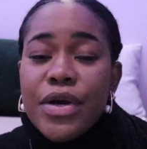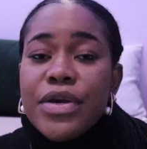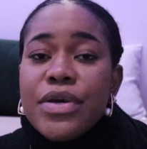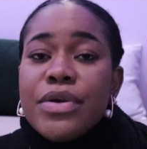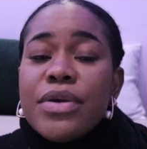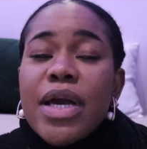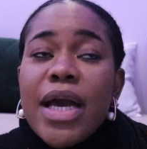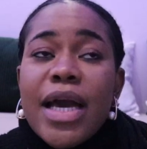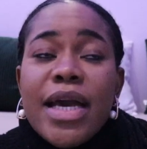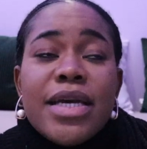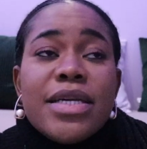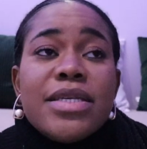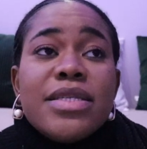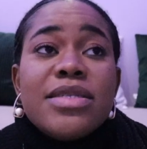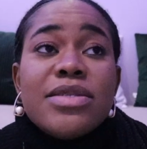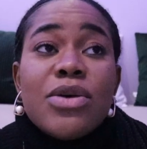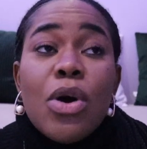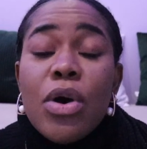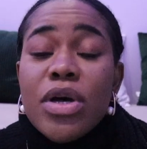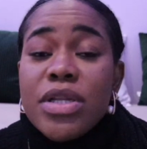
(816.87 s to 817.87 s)
You
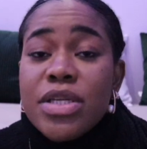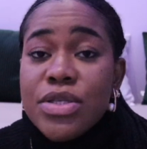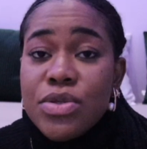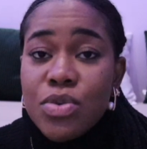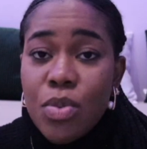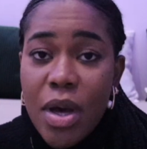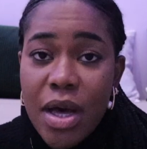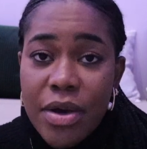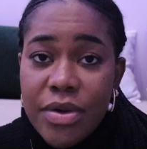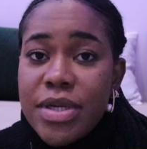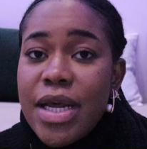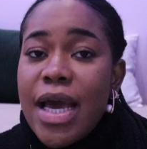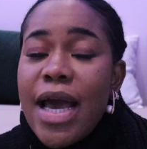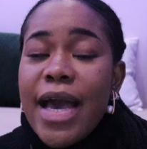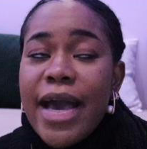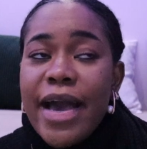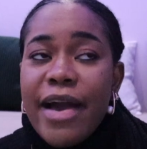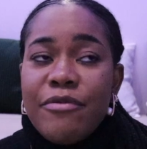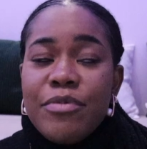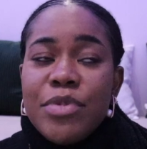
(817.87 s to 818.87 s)
guys, all this while that
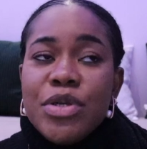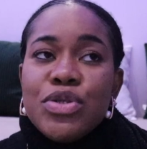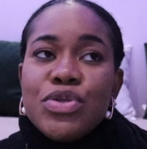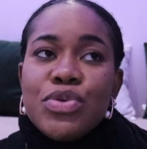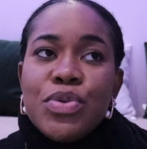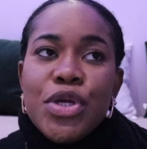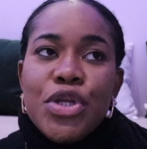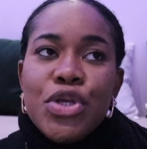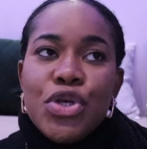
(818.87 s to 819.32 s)
I have been doing